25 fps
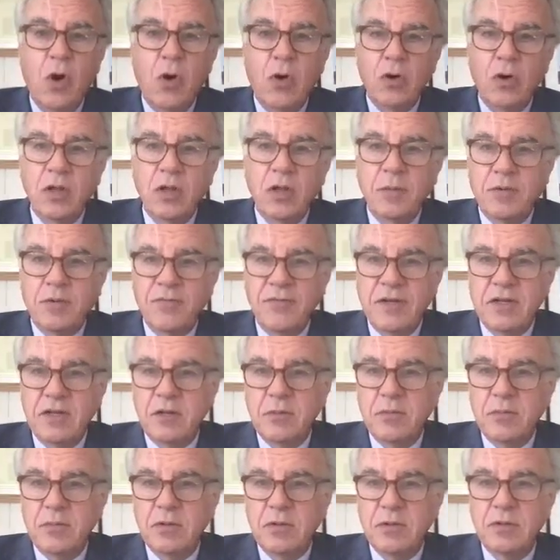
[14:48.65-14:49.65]
totally
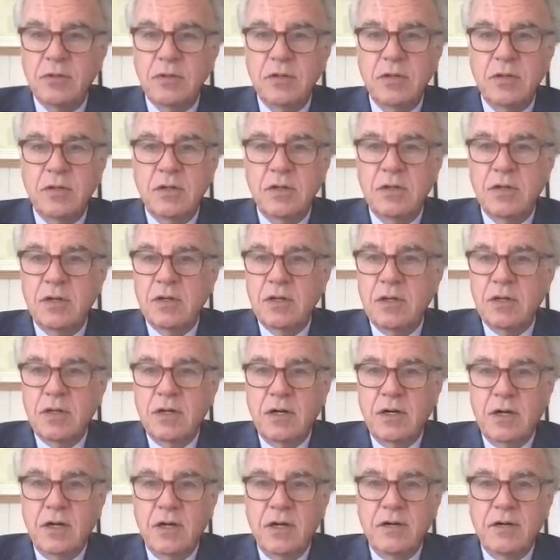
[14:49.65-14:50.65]
preventable
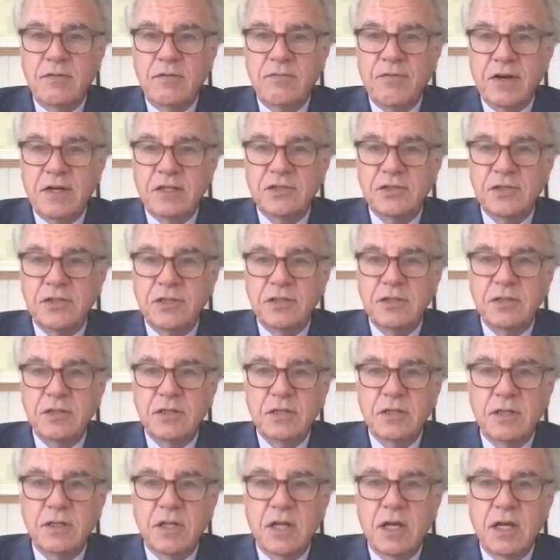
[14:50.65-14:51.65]
infection
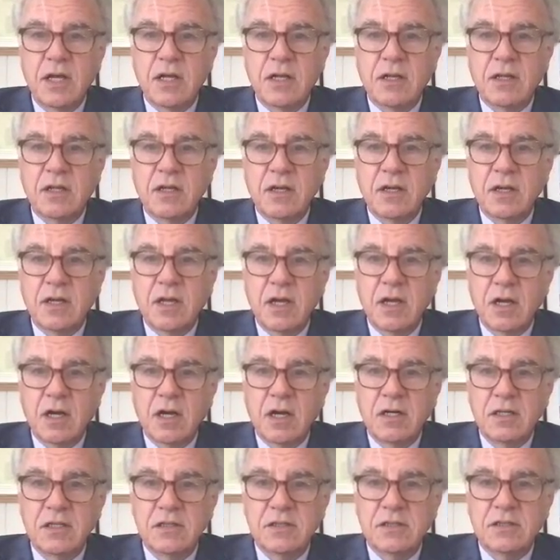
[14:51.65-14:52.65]
that can
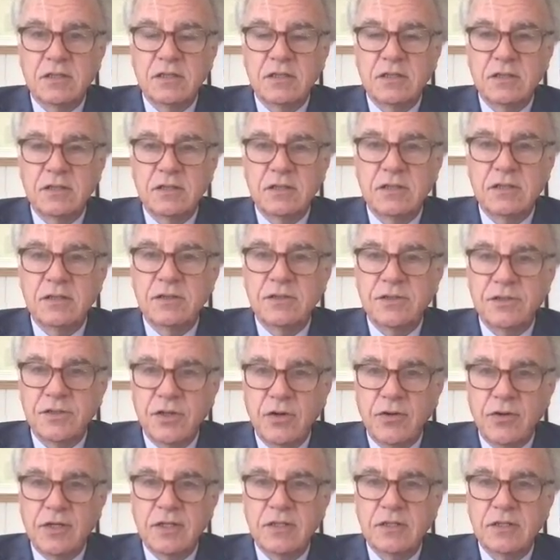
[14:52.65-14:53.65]
cause
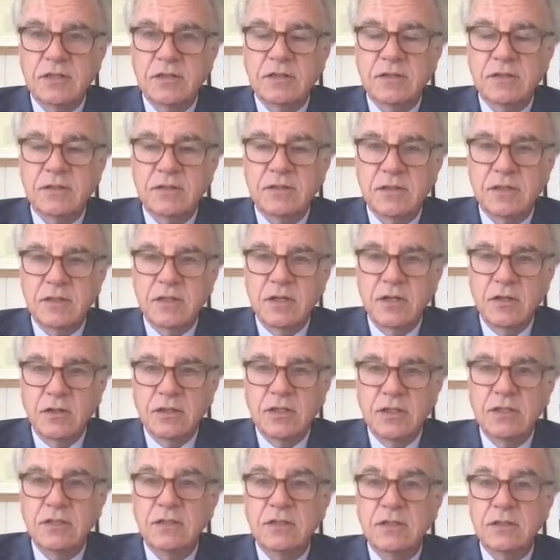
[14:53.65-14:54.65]
serious
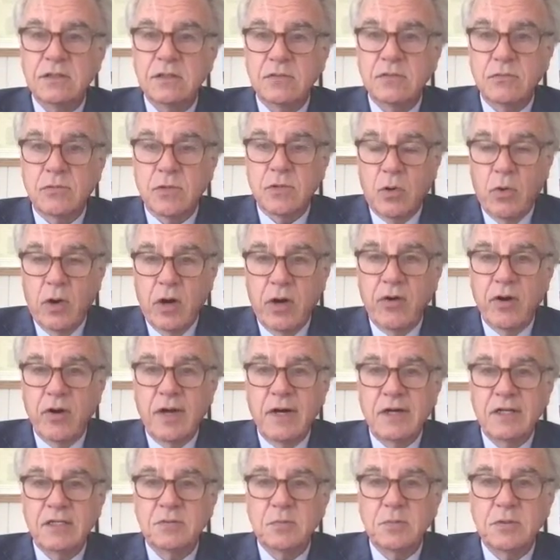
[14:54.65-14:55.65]
illness requiring
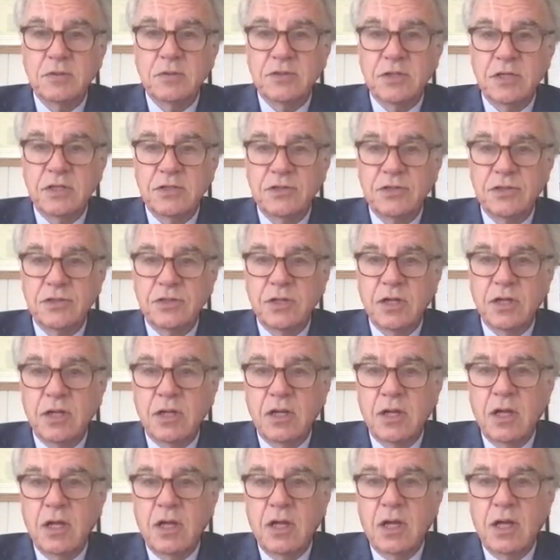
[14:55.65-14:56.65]
hospitalization
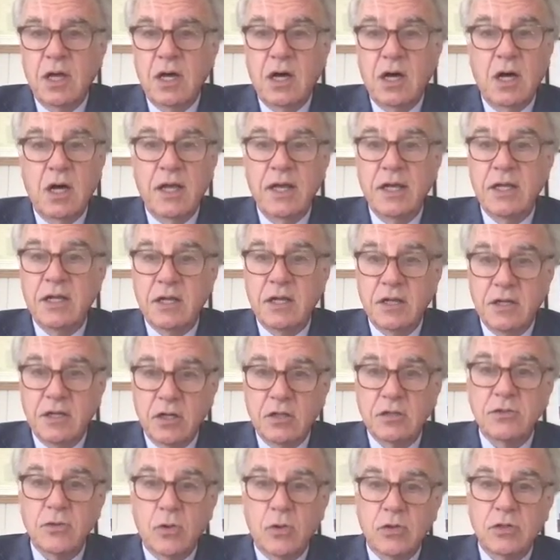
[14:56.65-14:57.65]
in
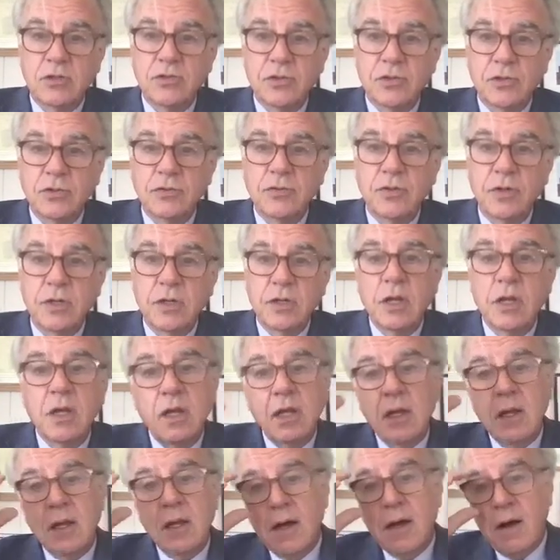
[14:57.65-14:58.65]
adults or children.
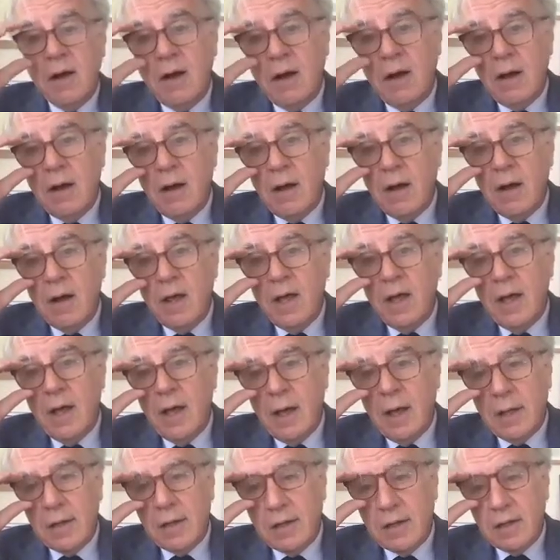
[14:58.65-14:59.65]

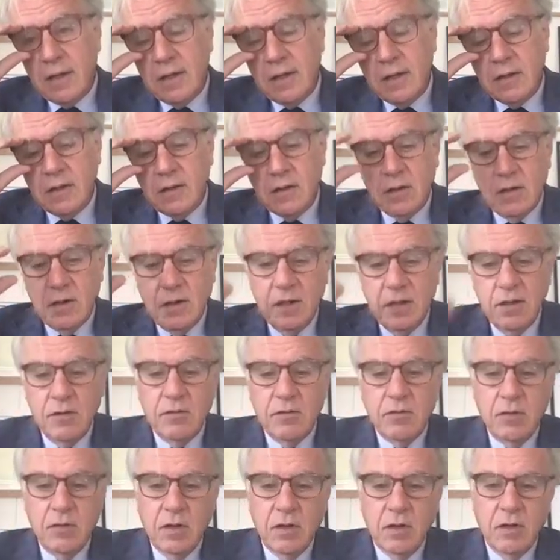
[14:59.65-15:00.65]
And
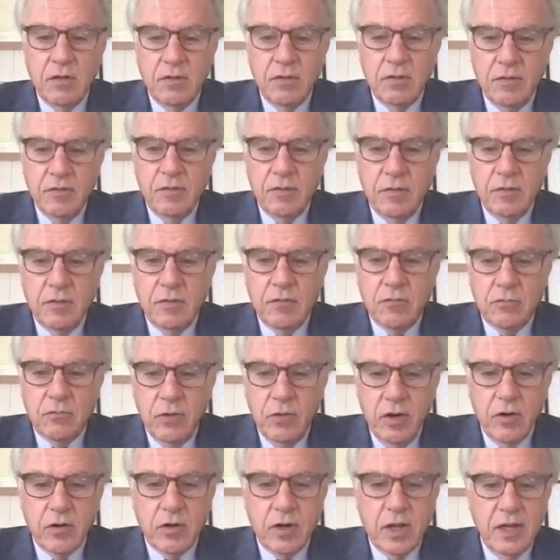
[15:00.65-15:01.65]
in
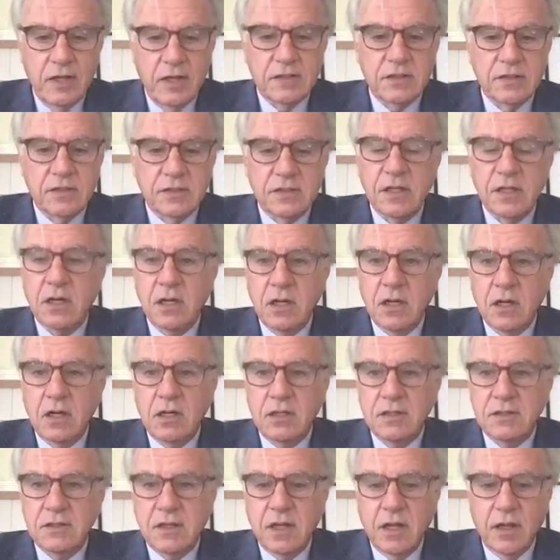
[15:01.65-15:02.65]
rare cases, it can
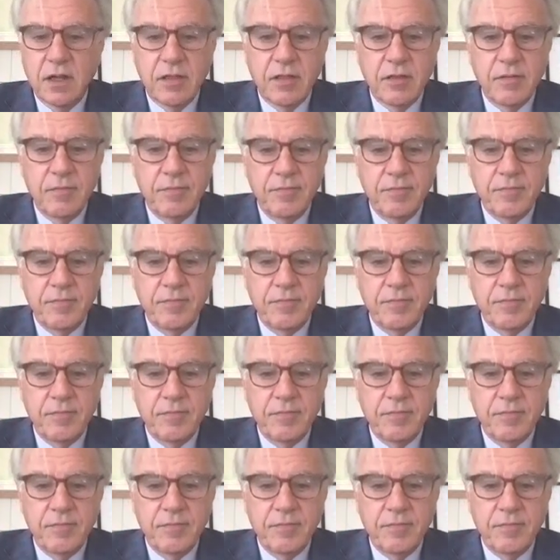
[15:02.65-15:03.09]
cause death.